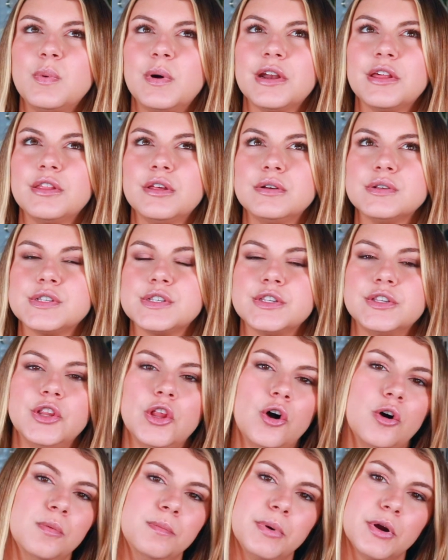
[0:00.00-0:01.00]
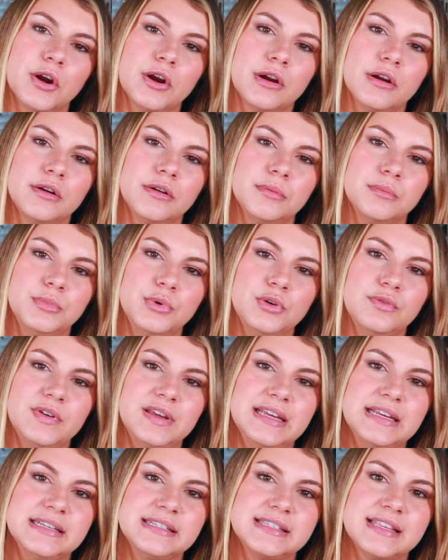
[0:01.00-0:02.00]
one of those slow burn
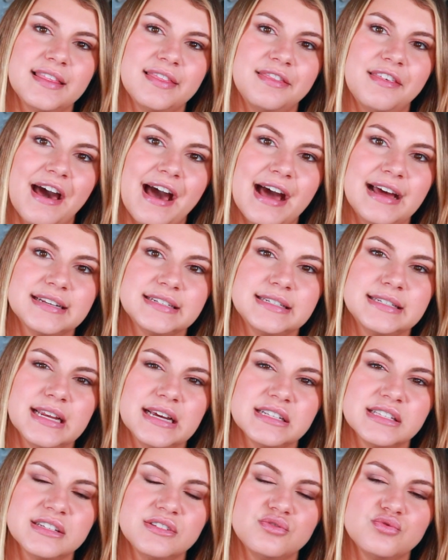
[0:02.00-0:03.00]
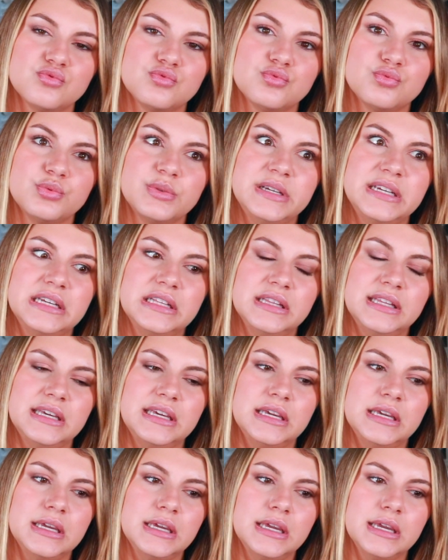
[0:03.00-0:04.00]
movies that doesn't
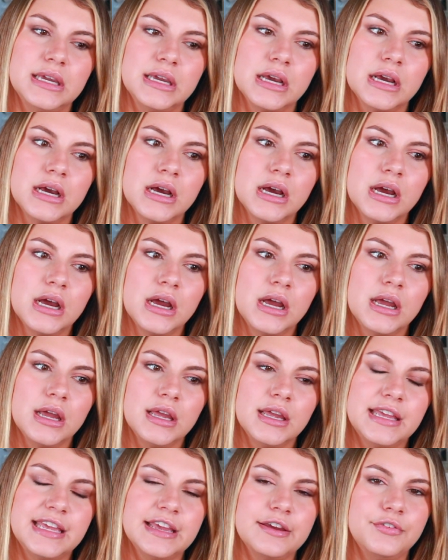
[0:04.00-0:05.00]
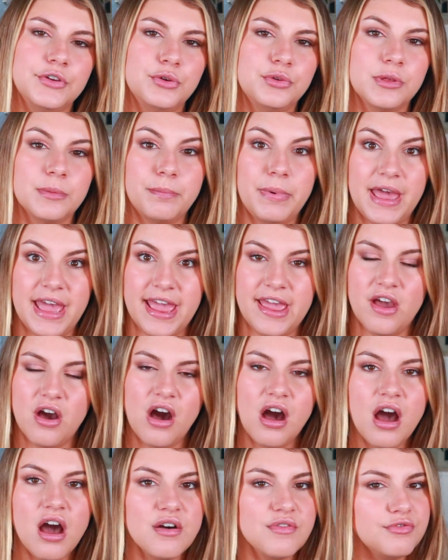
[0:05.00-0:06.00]
really give you the
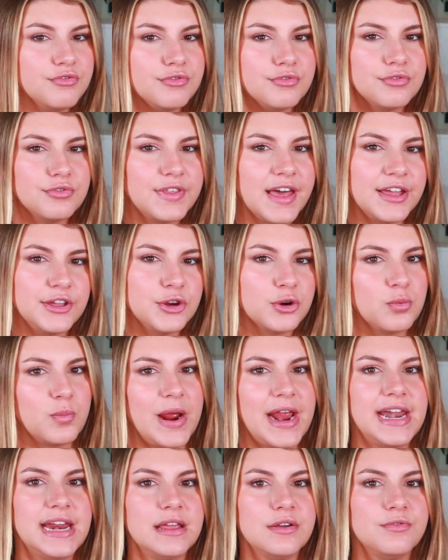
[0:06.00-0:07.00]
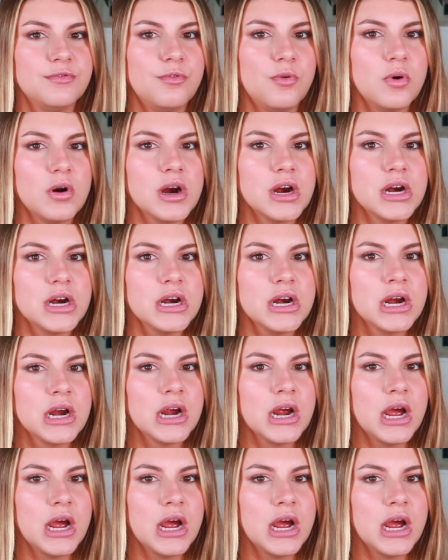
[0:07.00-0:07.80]
payoff that you're waiting for.